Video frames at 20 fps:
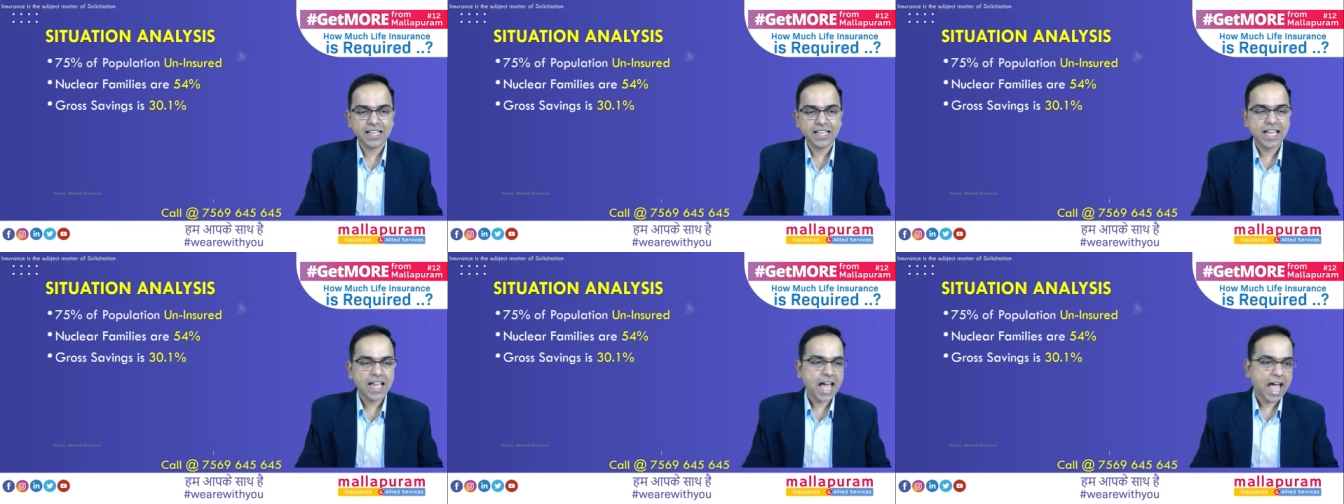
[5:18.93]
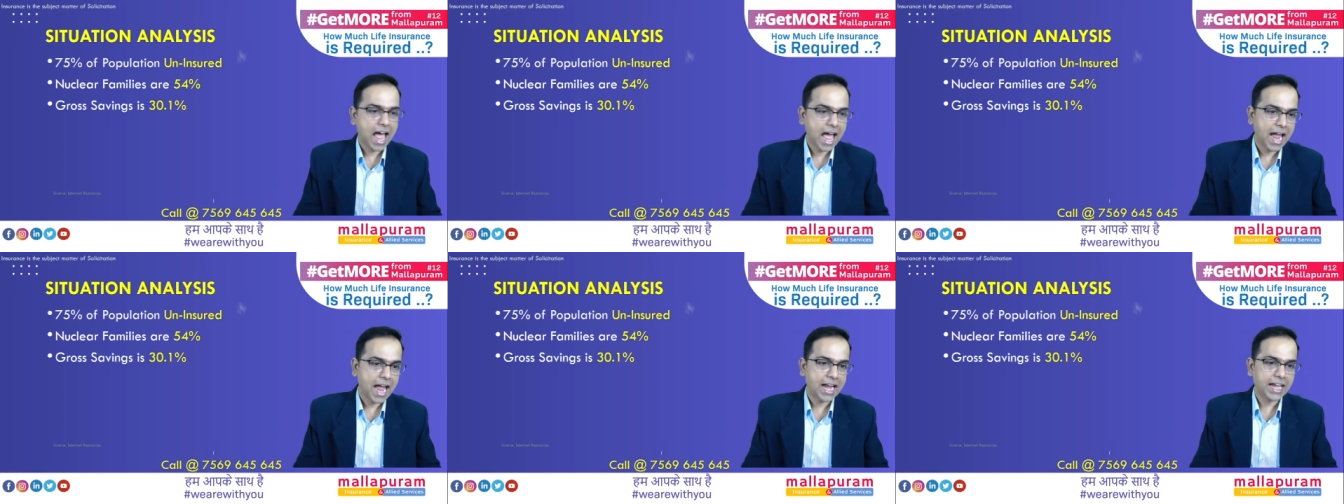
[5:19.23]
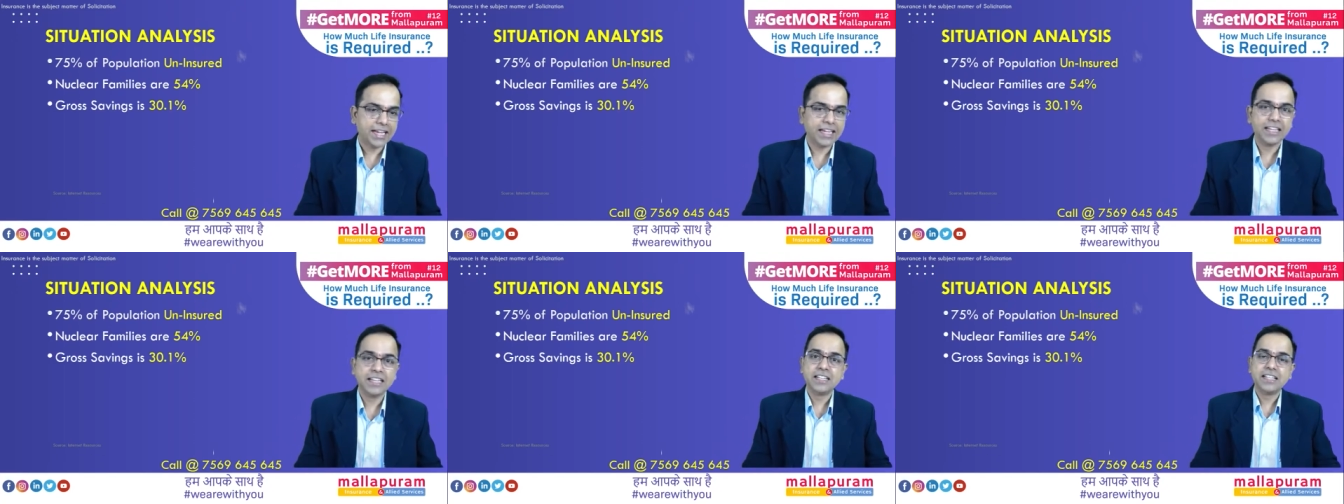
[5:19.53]
And
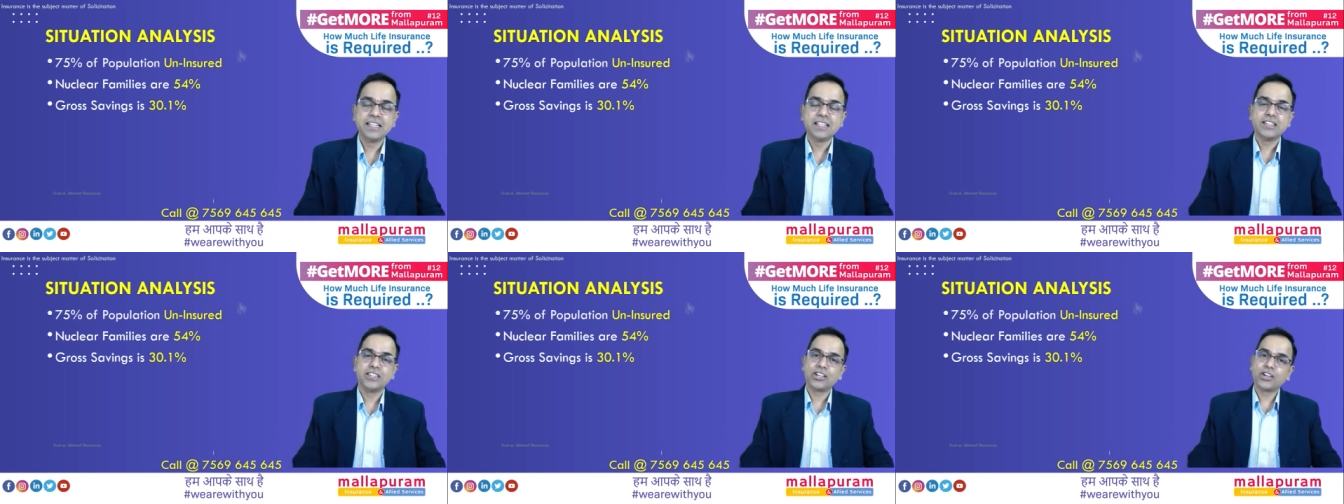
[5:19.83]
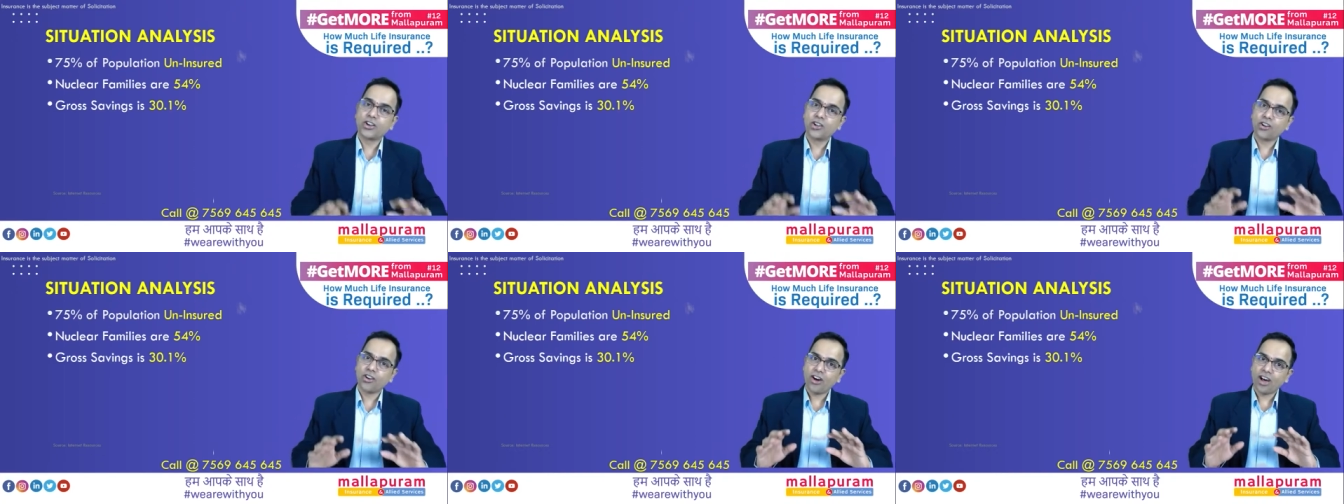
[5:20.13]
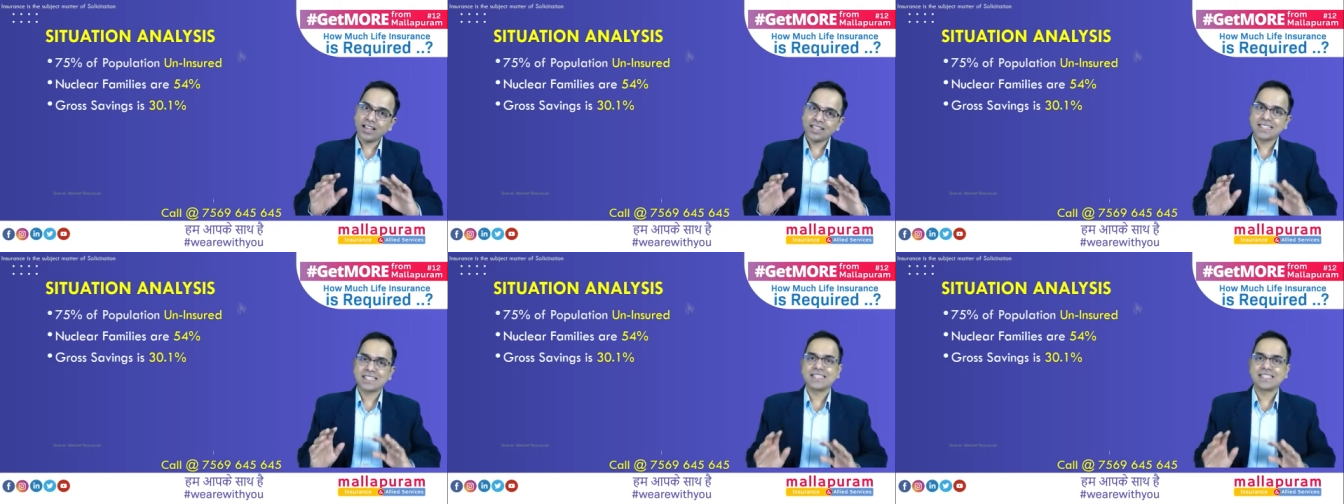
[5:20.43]
the
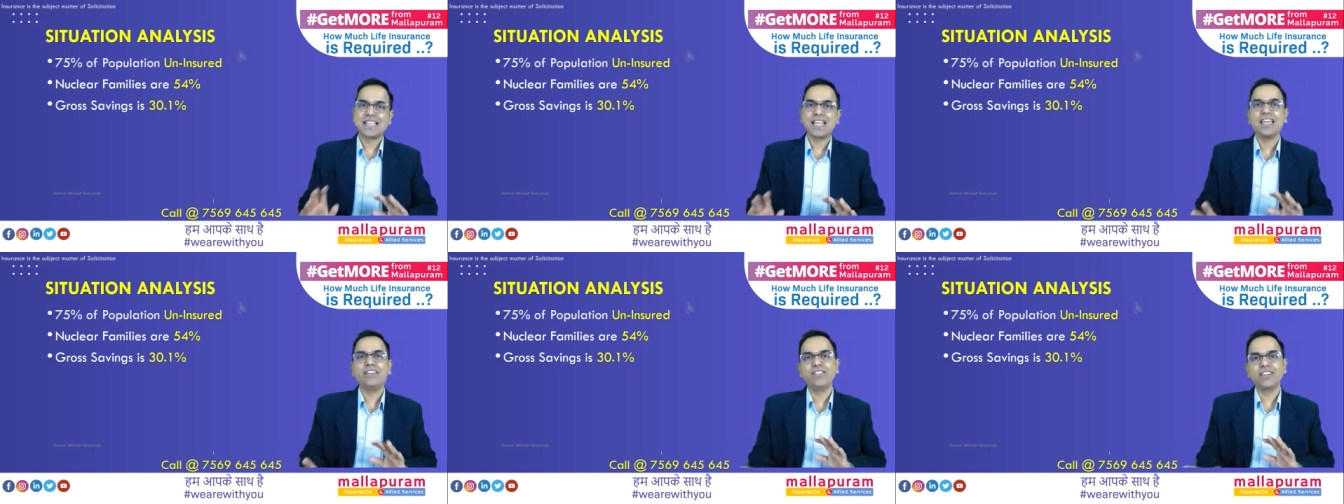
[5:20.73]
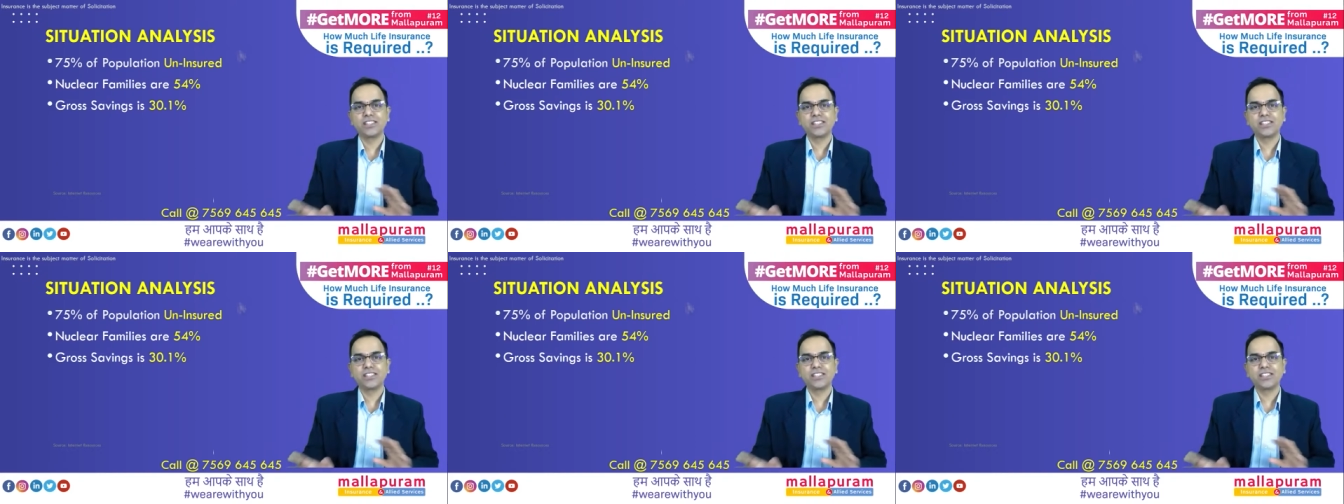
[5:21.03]
gross savings,